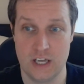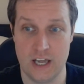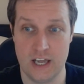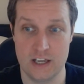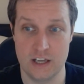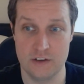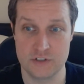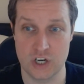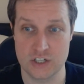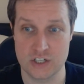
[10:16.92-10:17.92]
of
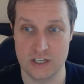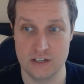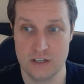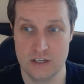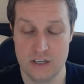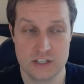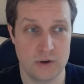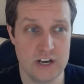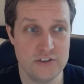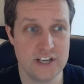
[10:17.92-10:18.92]
charging. So
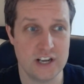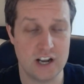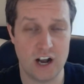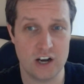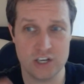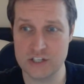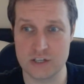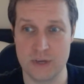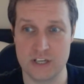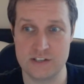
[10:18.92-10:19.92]
I don't think our
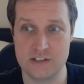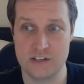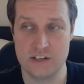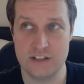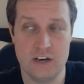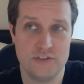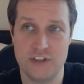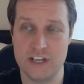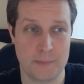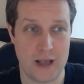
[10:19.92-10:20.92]
customers, they don't
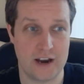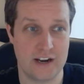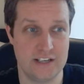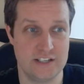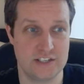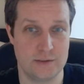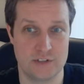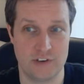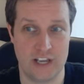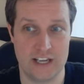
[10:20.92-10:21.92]
think about it in
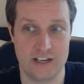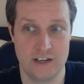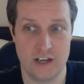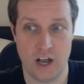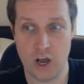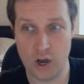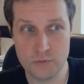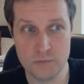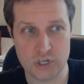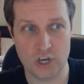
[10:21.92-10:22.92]
terms of like
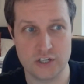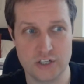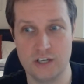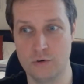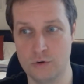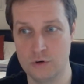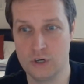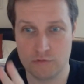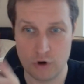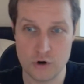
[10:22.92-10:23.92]
home charging or
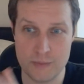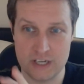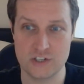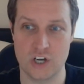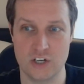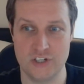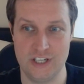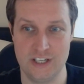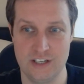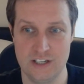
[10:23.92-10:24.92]
roaming
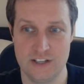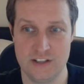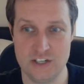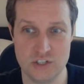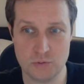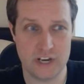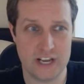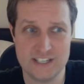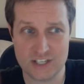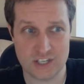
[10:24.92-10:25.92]
charging. They just want
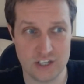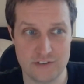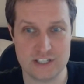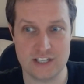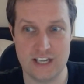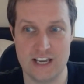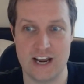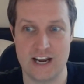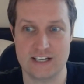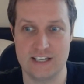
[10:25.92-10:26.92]
a service that they can
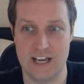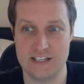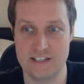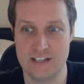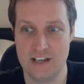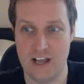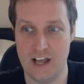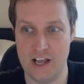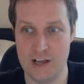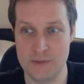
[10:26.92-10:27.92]
access
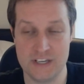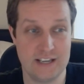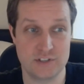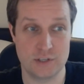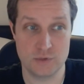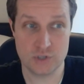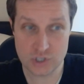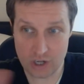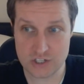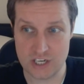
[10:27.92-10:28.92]
that gives them
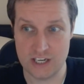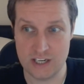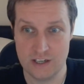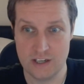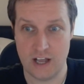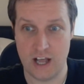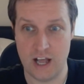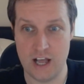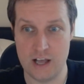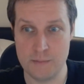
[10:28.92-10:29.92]
charging
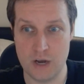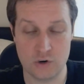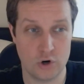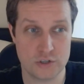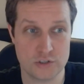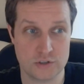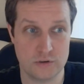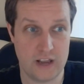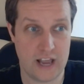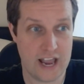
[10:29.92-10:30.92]
across
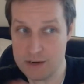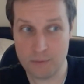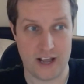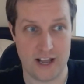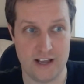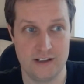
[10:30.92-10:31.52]
anywhere.